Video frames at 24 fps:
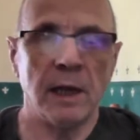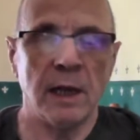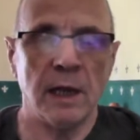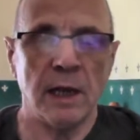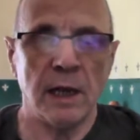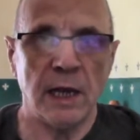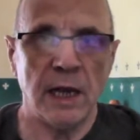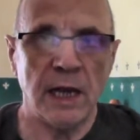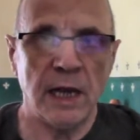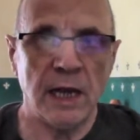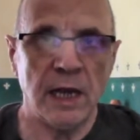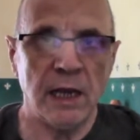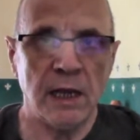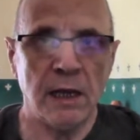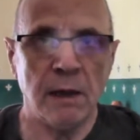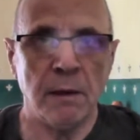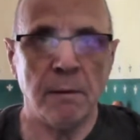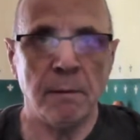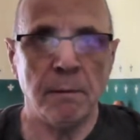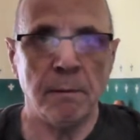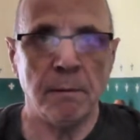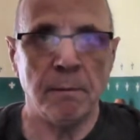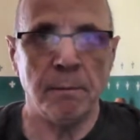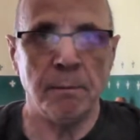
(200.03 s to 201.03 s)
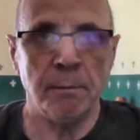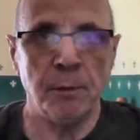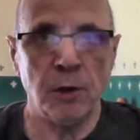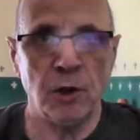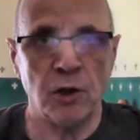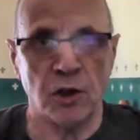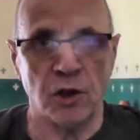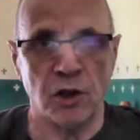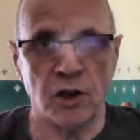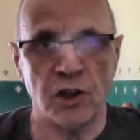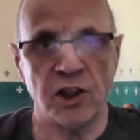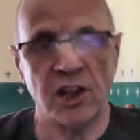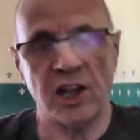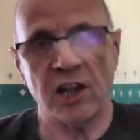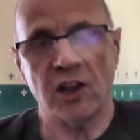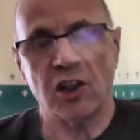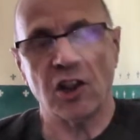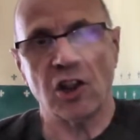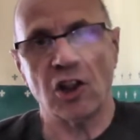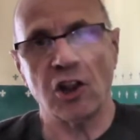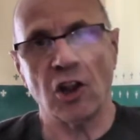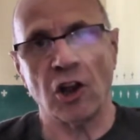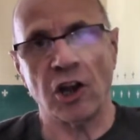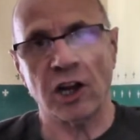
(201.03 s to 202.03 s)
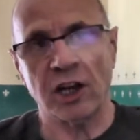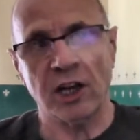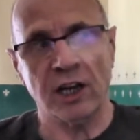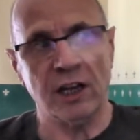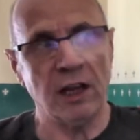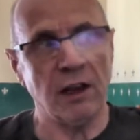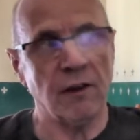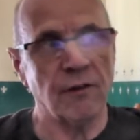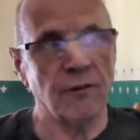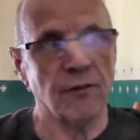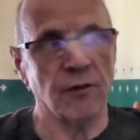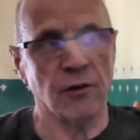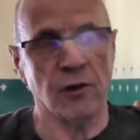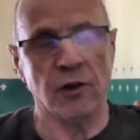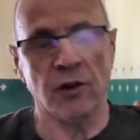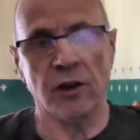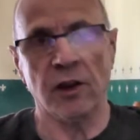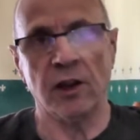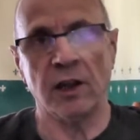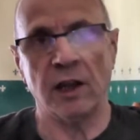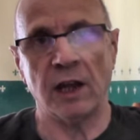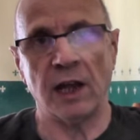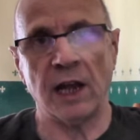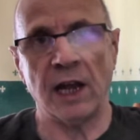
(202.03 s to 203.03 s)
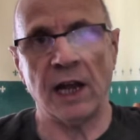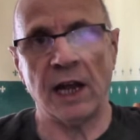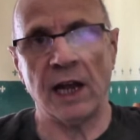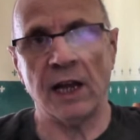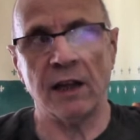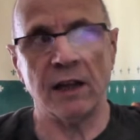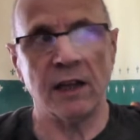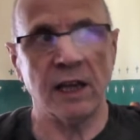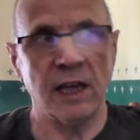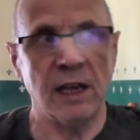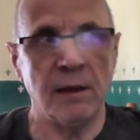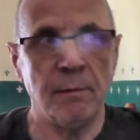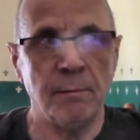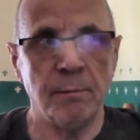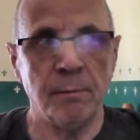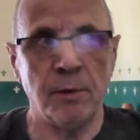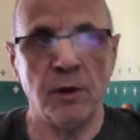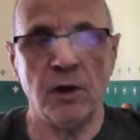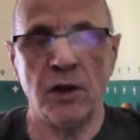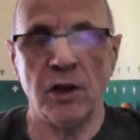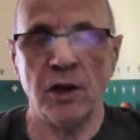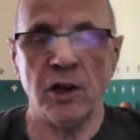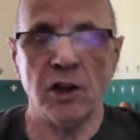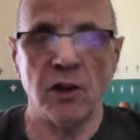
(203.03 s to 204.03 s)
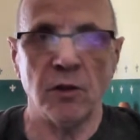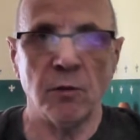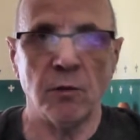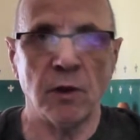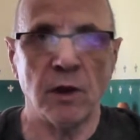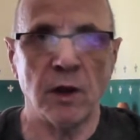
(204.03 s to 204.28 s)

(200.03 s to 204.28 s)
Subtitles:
In birds it's slightly different, and in birds